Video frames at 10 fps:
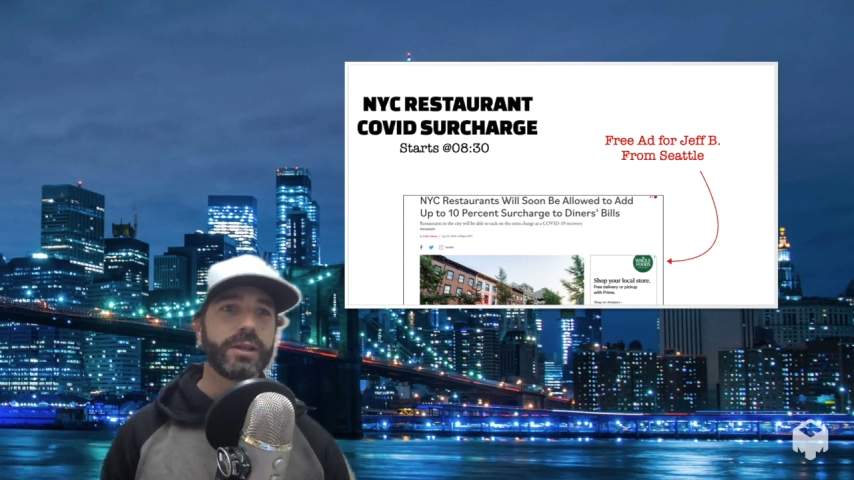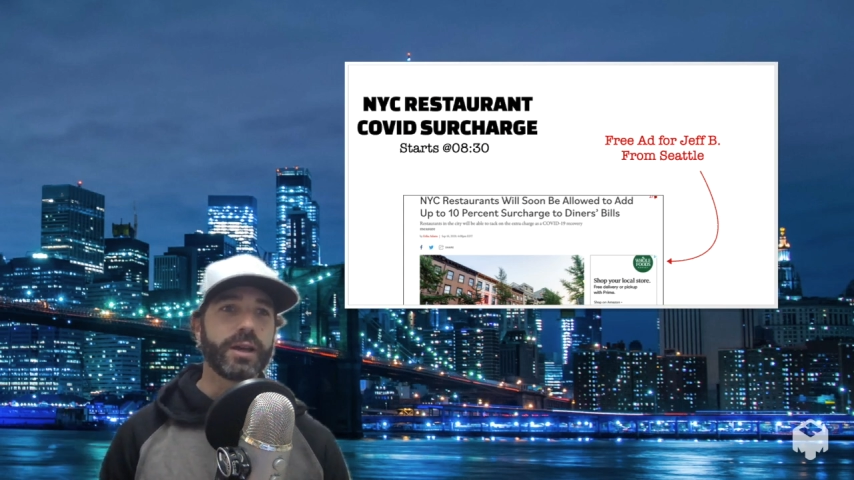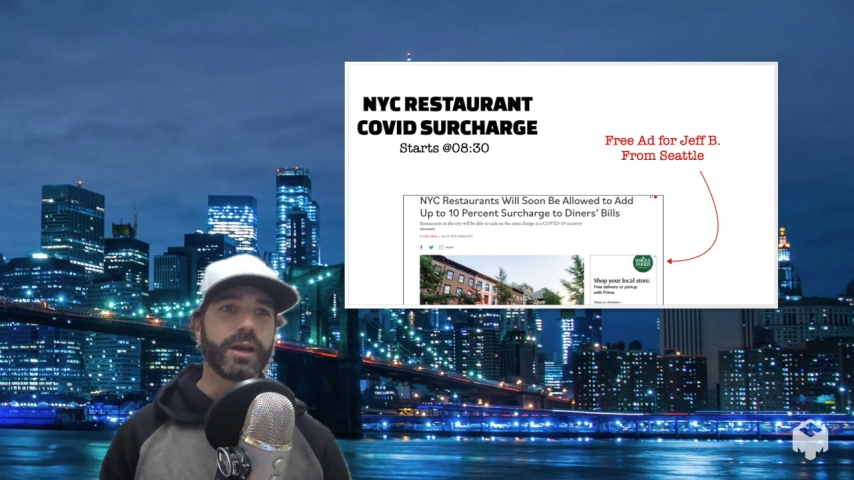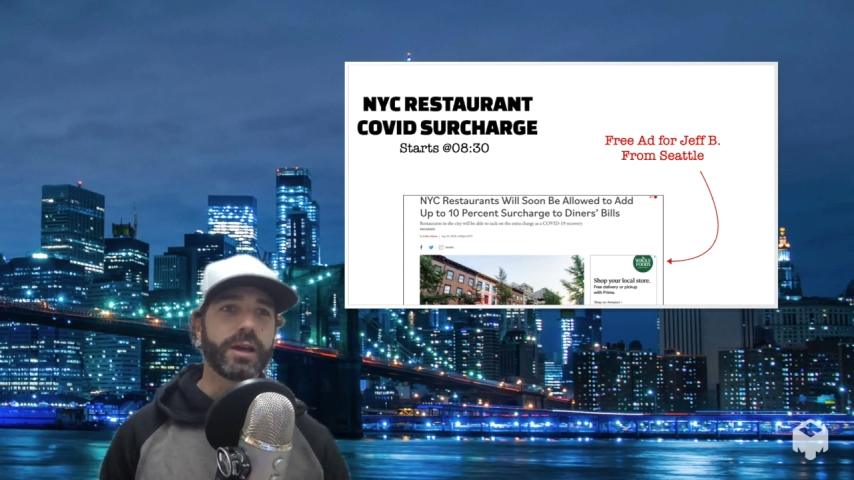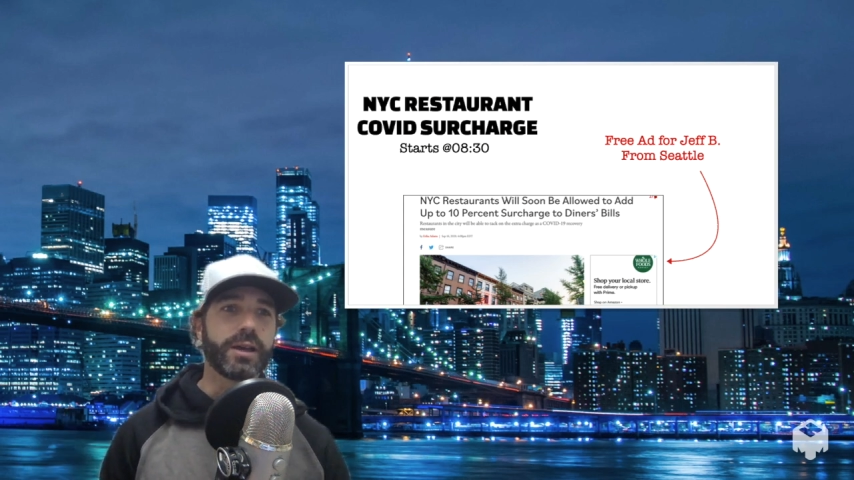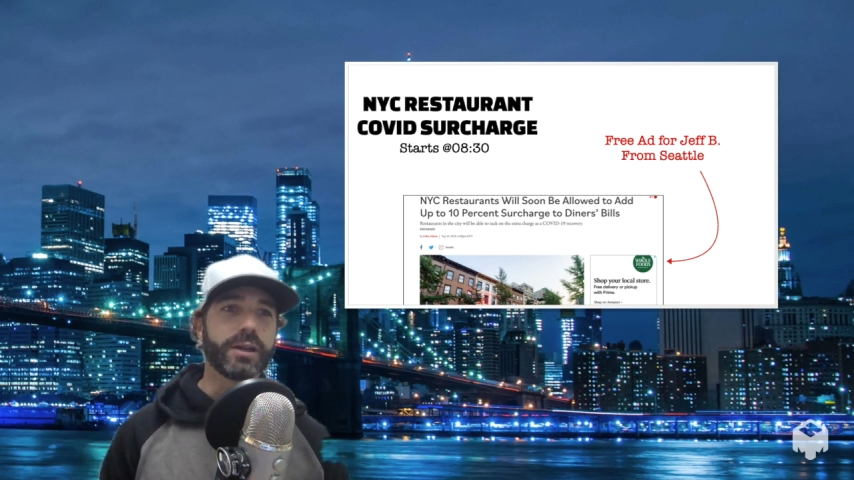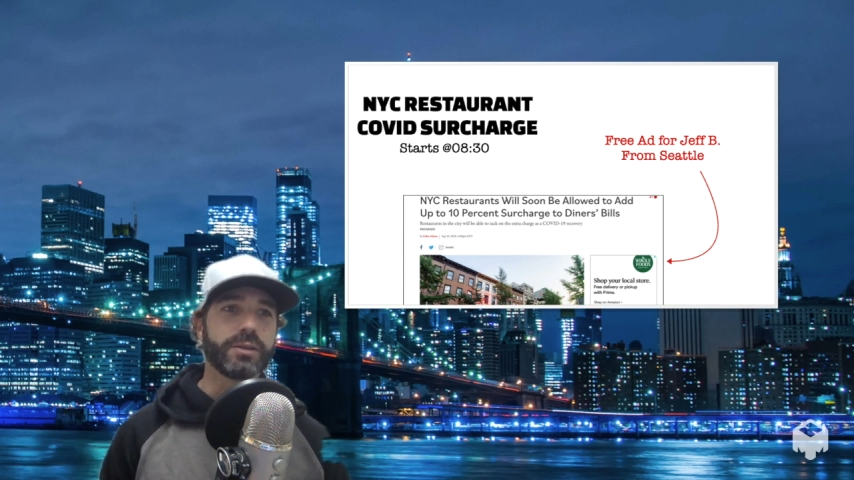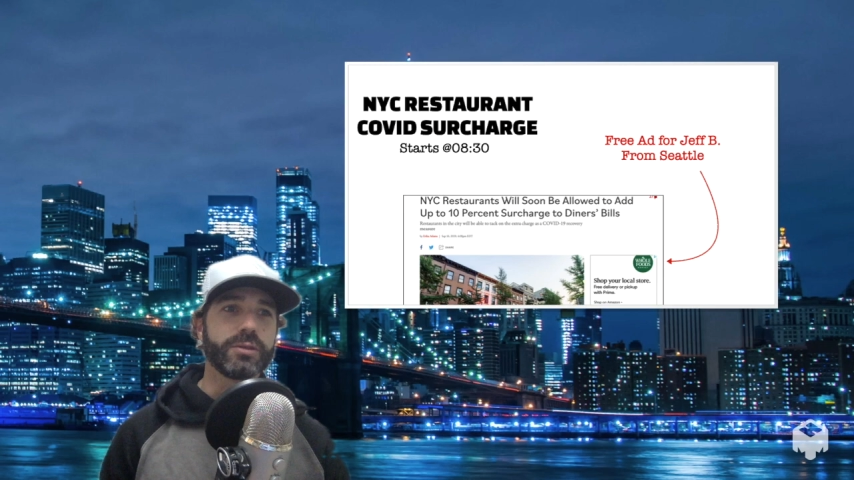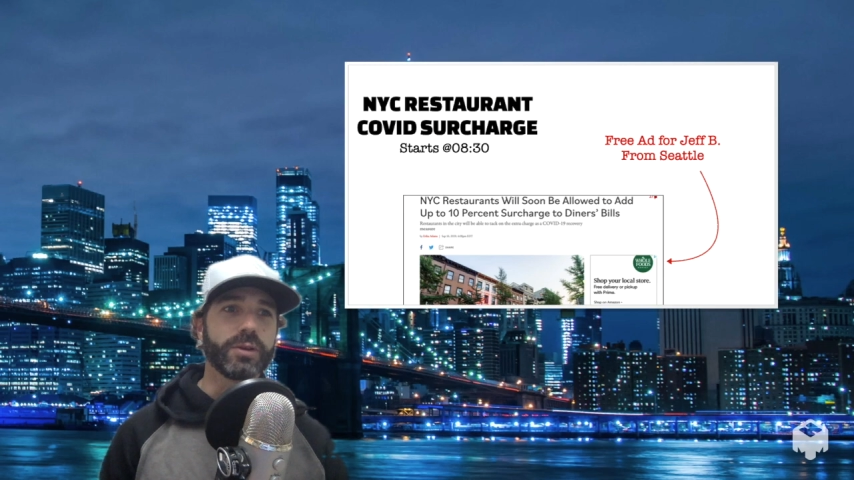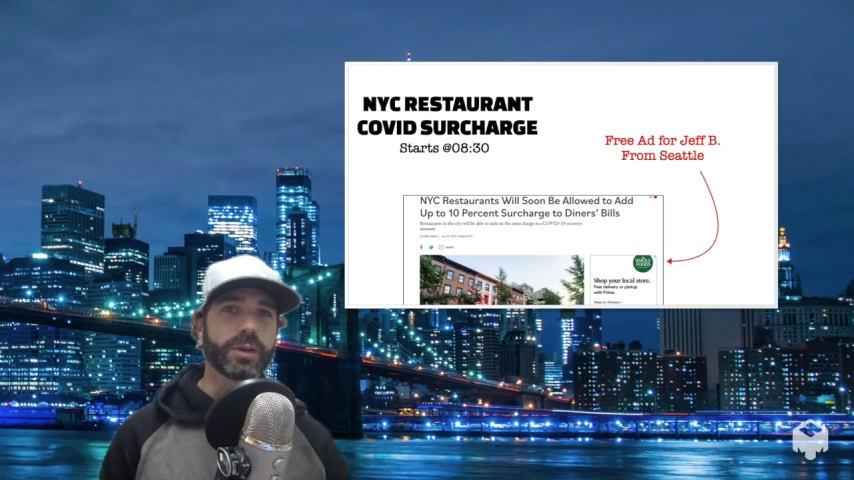
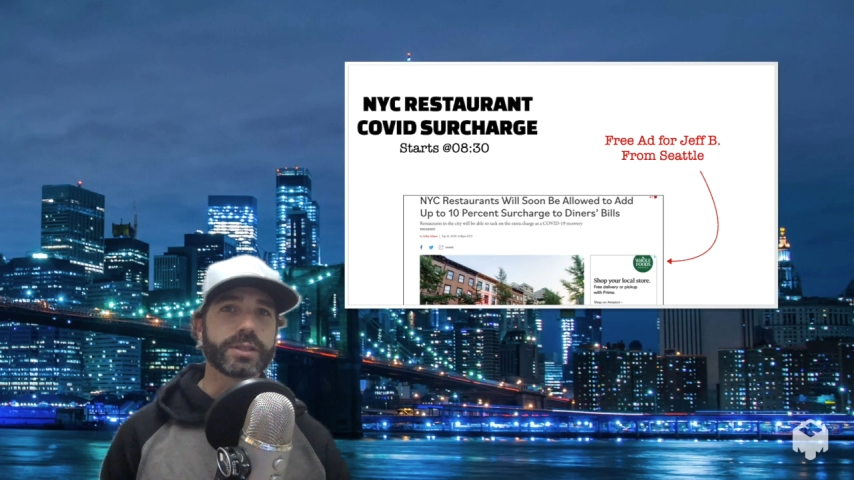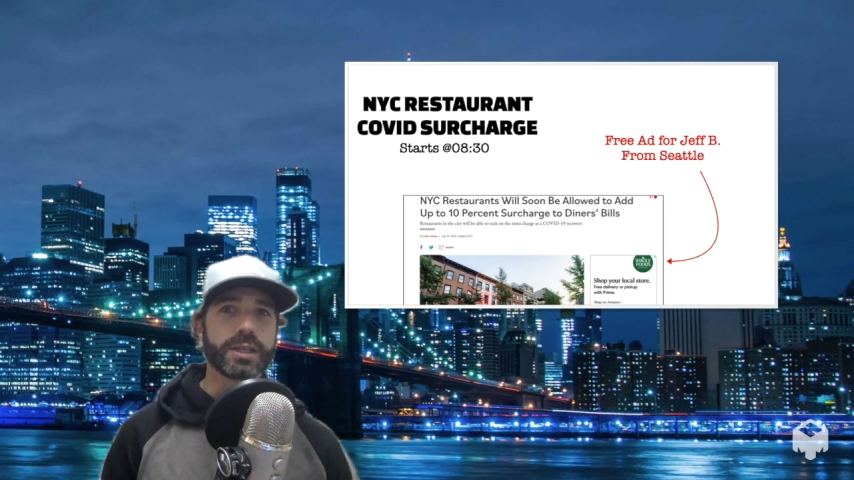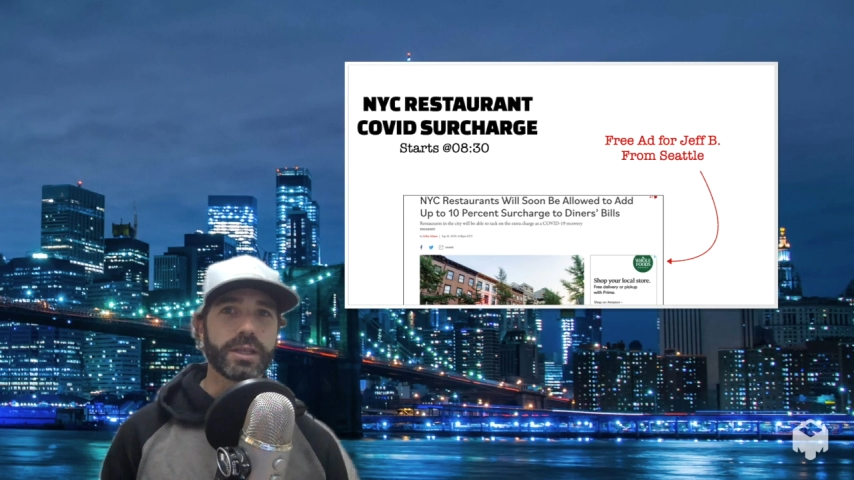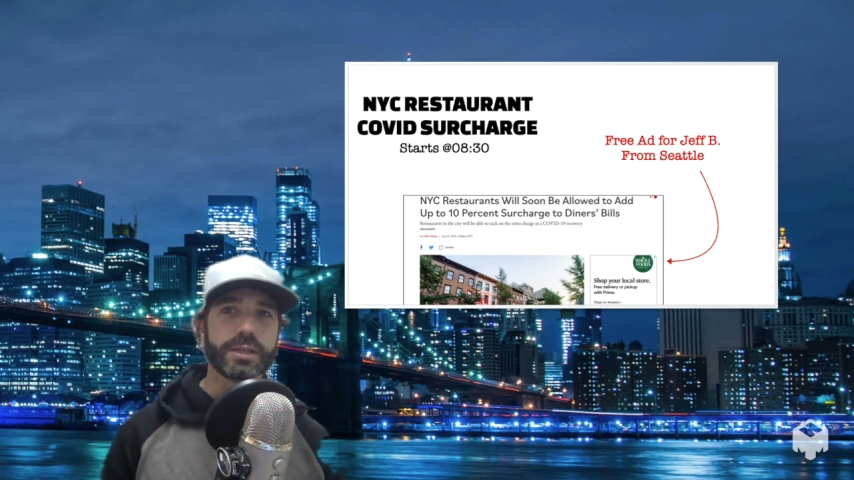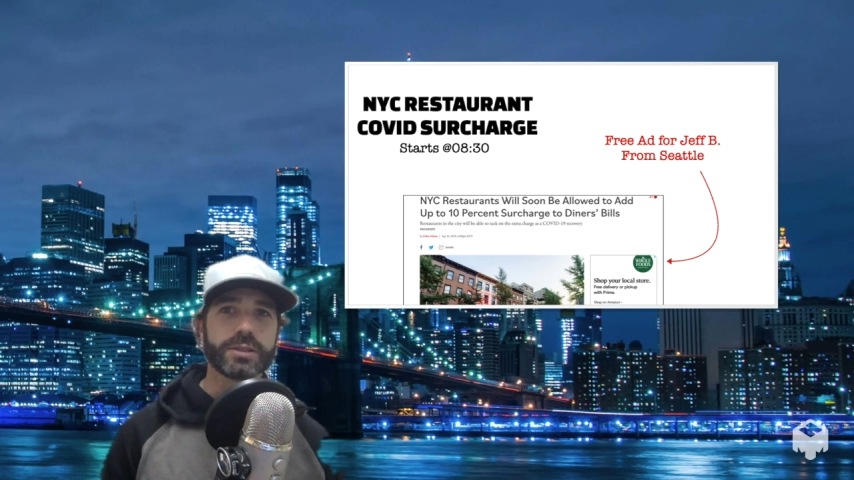New York City.